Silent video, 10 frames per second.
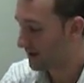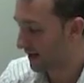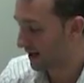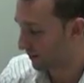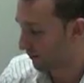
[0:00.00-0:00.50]

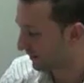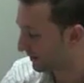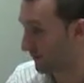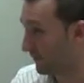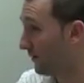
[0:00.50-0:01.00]
I want
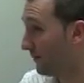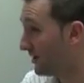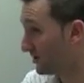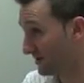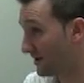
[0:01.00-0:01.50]
to confirm
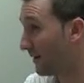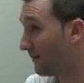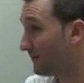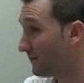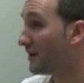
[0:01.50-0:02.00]
that she's got
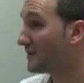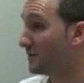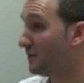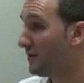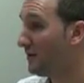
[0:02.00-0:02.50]
a
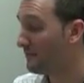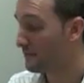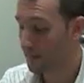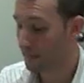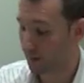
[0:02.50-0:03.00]
policy with you.